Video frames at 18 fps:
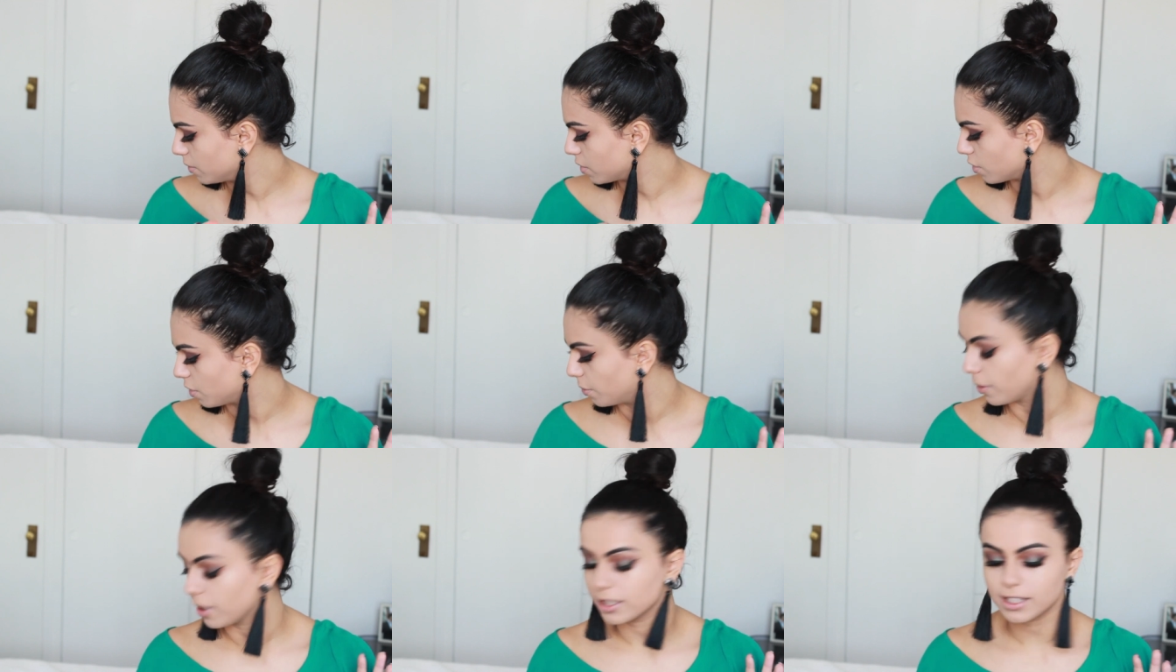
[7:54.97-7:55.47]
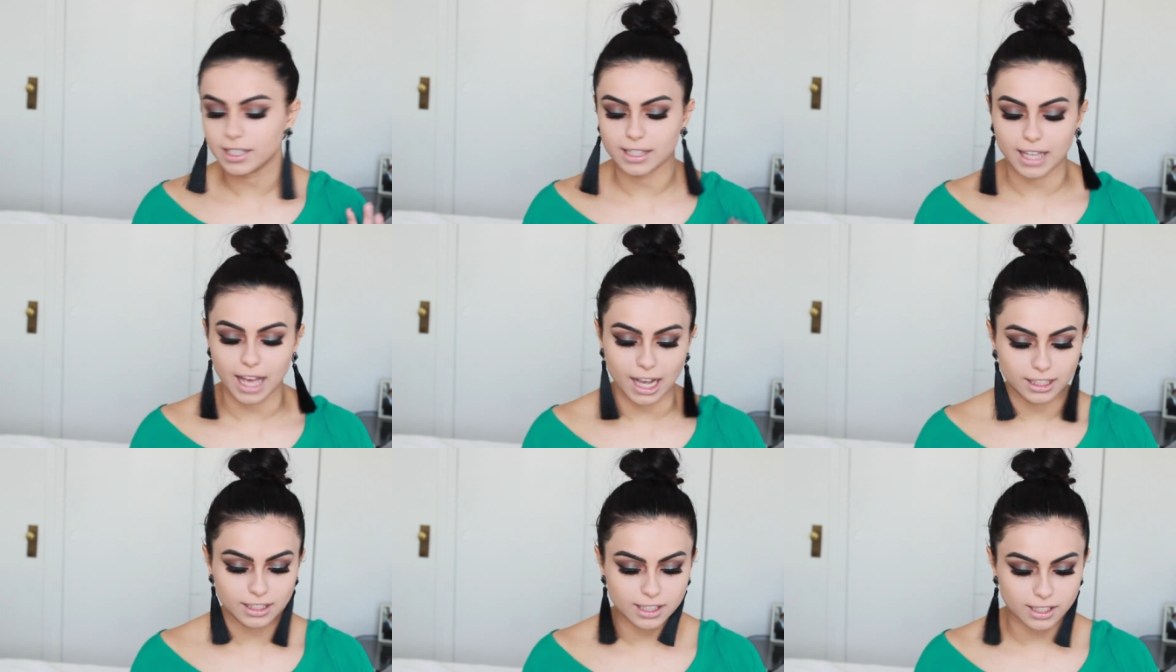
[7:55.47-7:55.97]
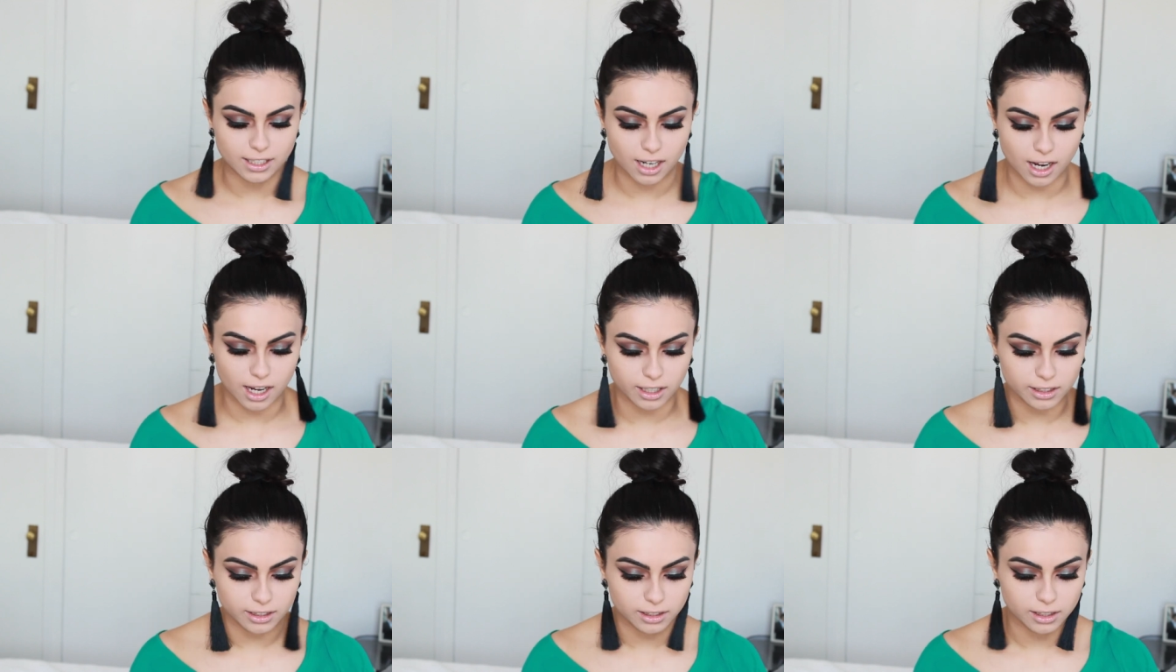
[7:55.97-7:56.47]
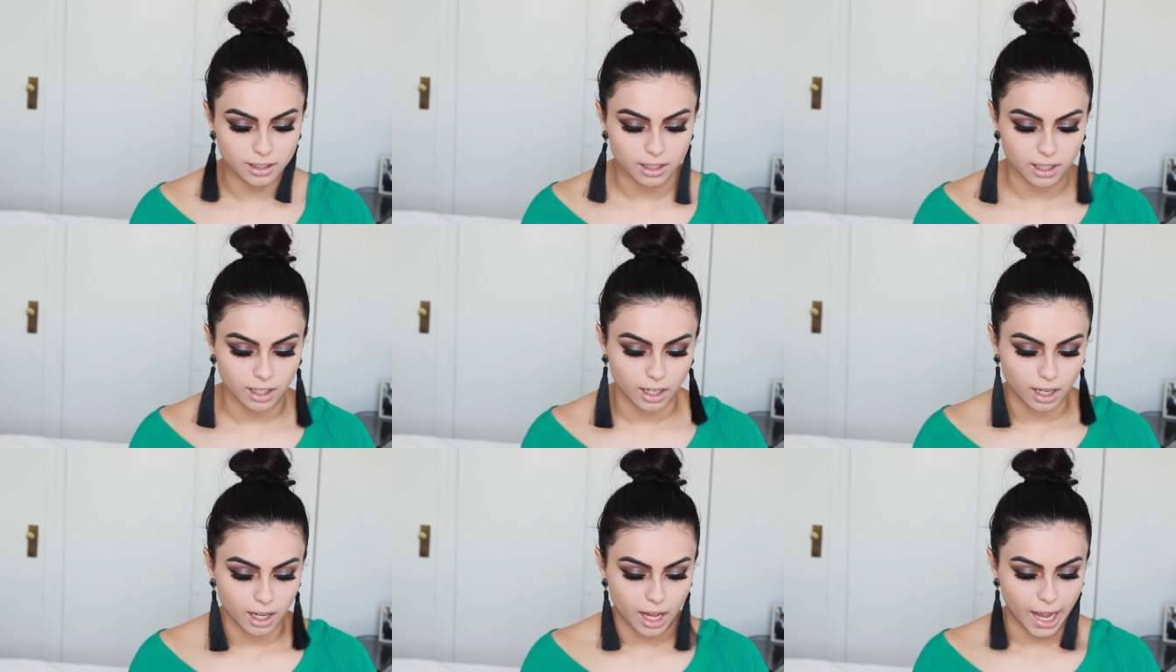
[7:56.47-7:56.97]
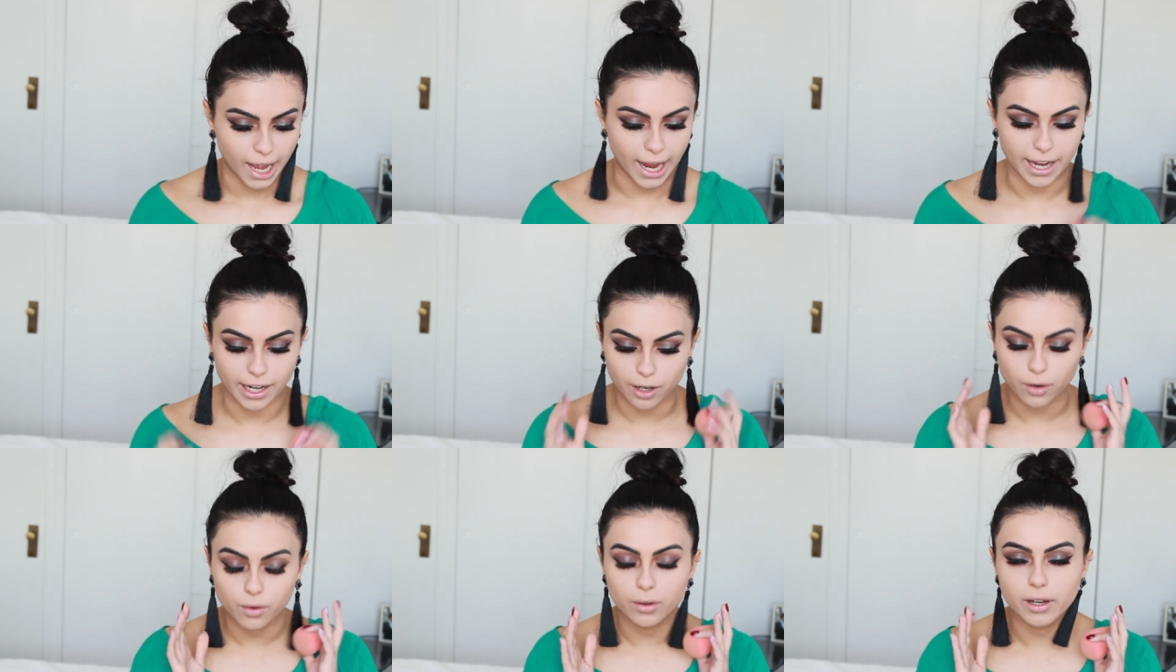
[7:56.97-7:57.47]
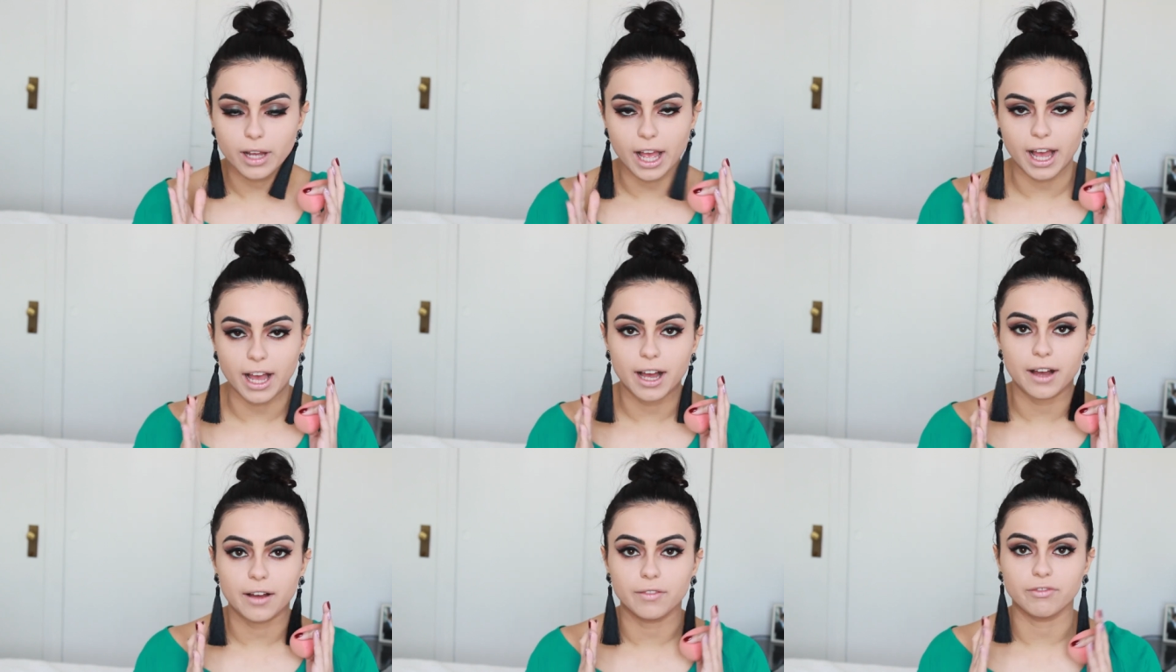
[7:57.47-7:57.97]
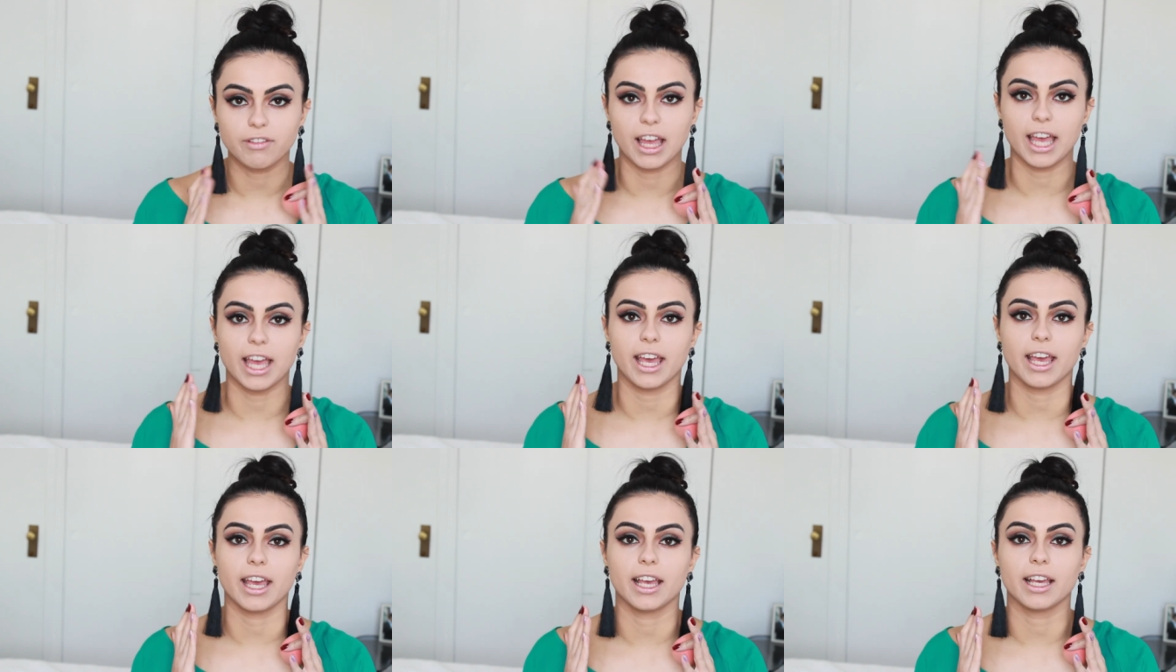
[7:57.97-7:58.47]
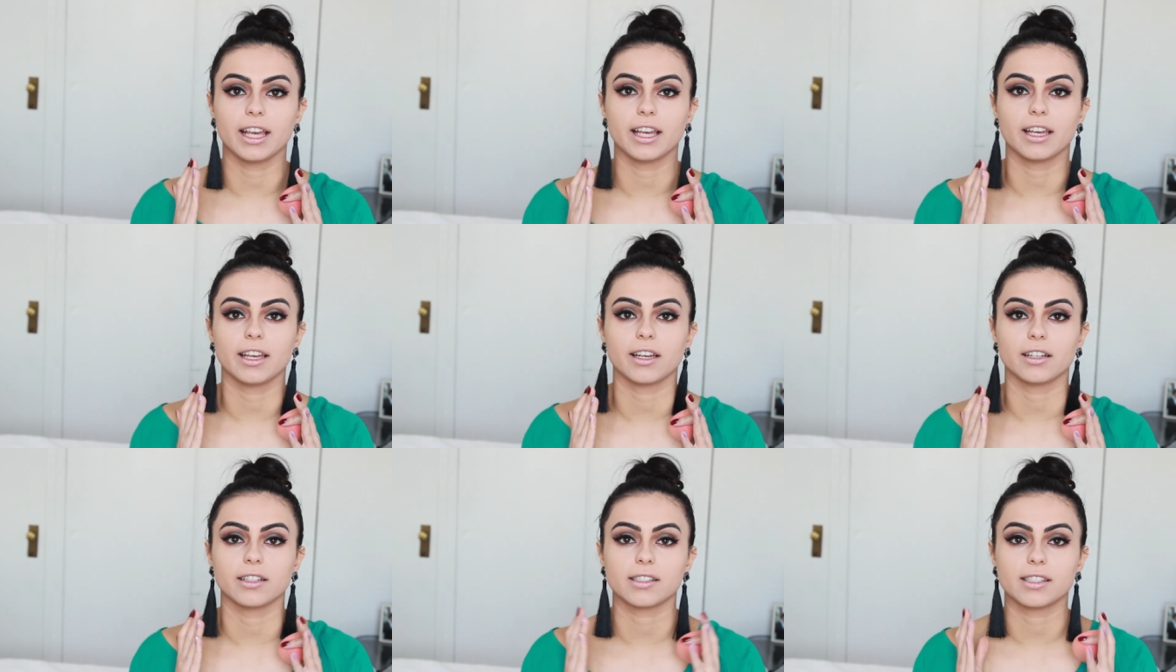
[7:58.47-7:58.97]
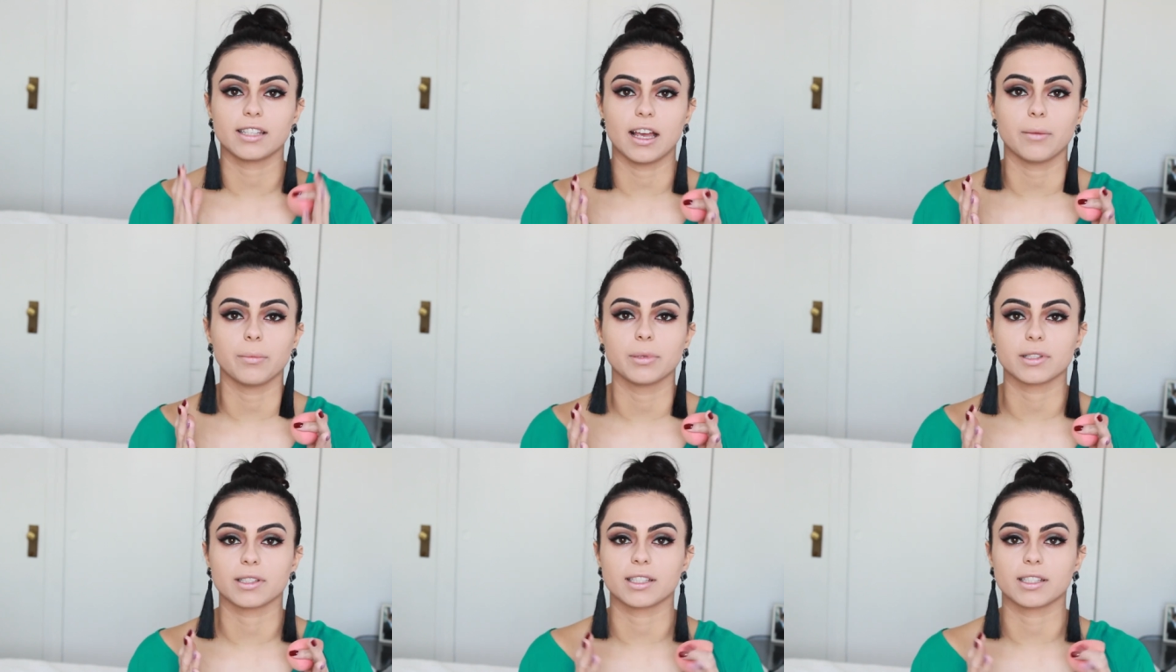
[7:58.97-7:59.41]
So once that's done, I don't have a sample